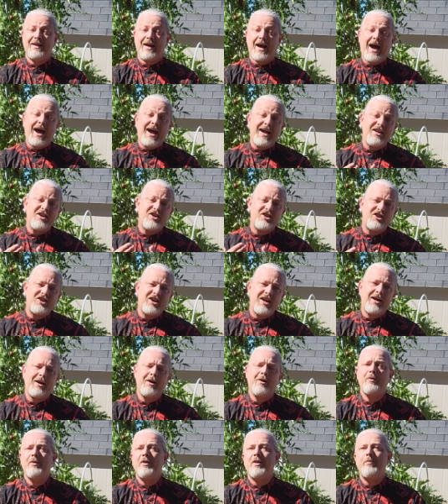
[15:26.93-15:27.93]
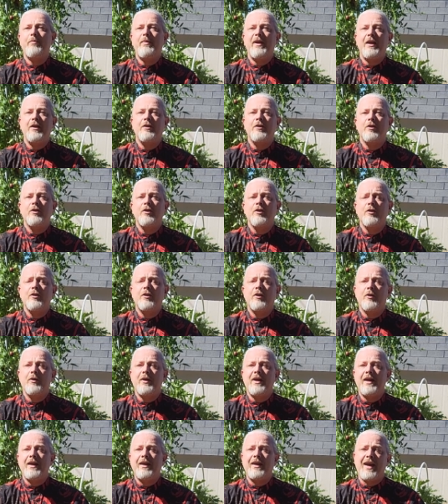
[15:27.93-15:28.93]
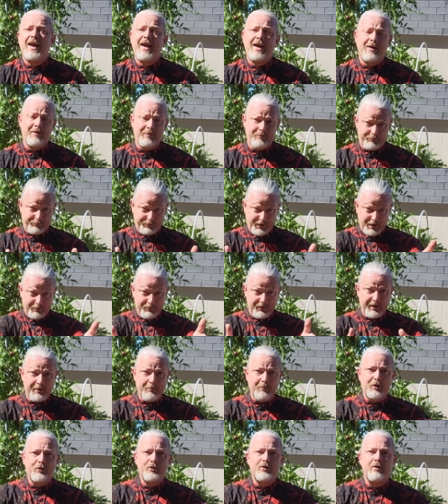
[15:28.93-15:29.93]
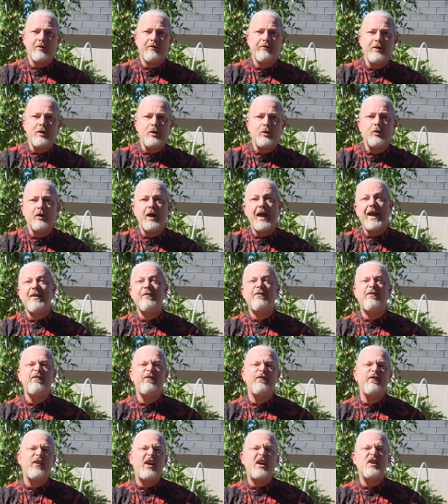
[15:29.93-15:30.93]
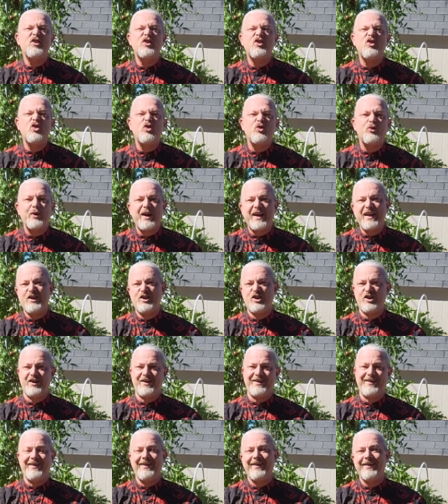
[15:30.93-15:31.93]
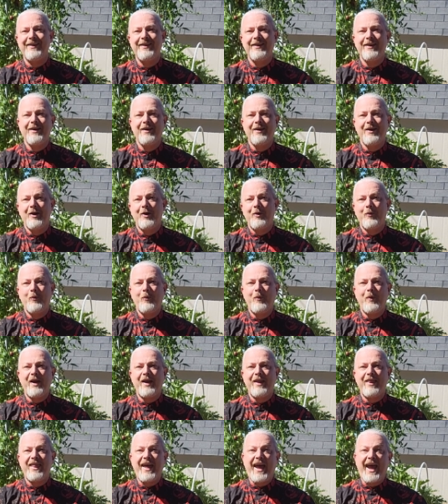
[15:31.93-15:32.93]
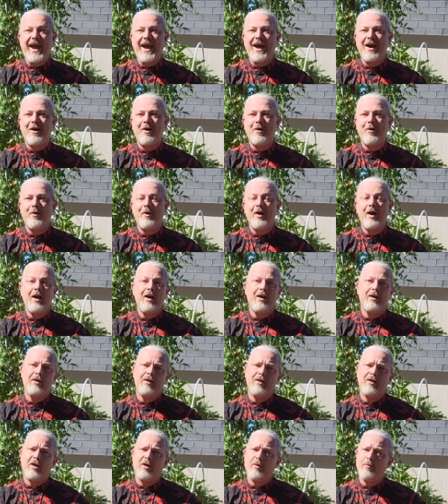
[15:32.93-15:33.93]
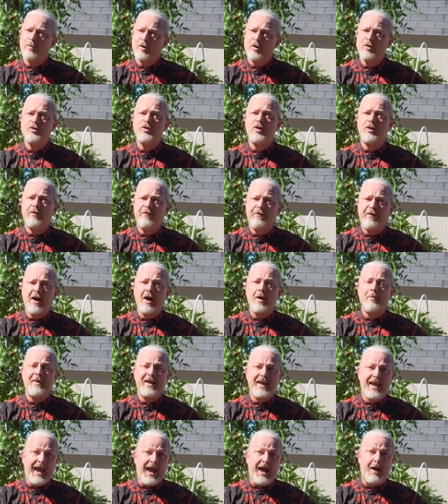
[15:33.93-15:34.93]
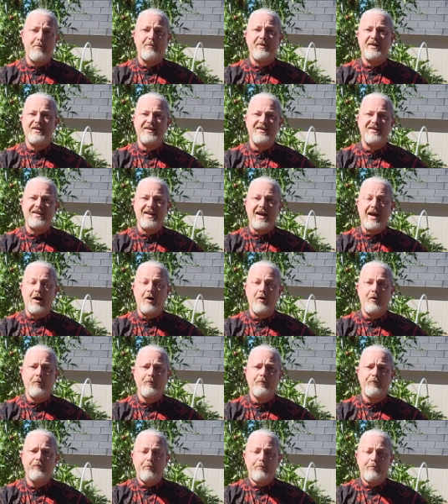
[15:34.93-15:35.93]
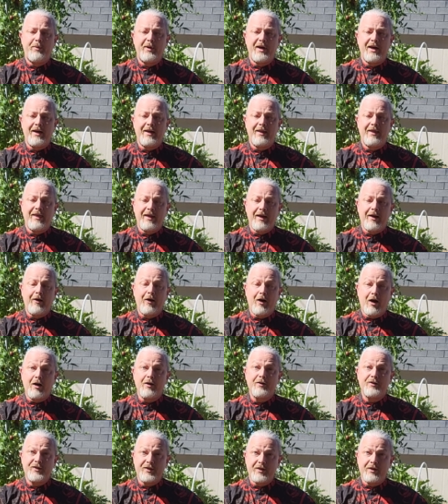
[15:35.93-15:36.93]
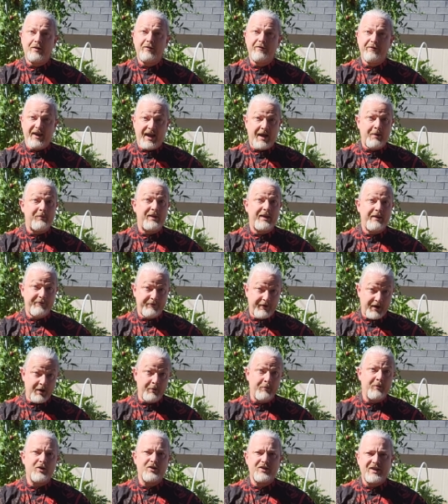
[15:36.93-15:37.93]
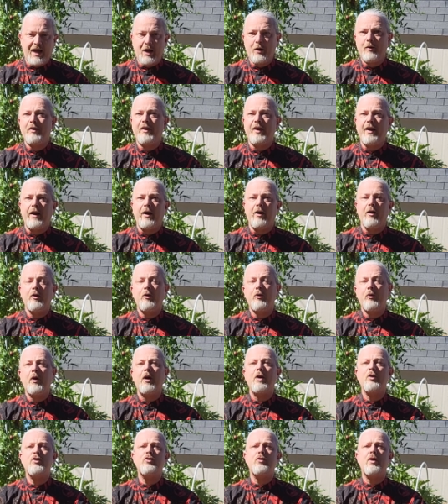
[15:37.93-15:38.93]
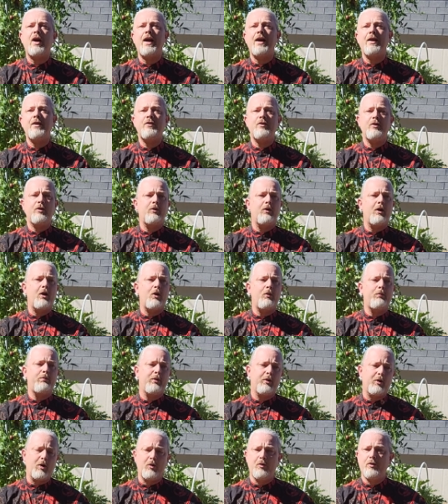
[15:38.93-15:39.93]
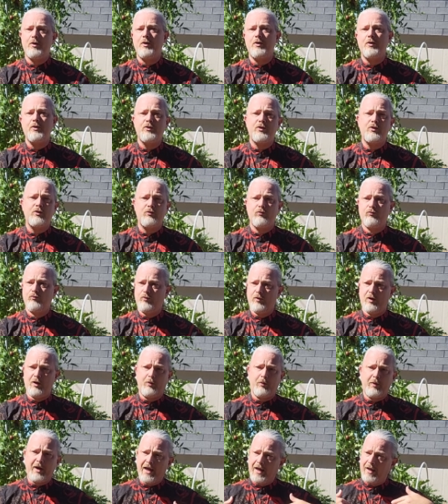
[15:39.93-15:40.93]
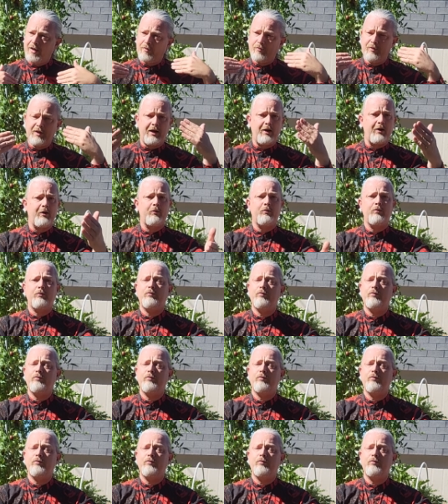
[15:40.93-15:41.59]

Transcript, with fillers: I share with Baker Creek and probably most of you a frustration with how commercial farming happens now. But there are still family farmers out there who are trying to grow produce the way their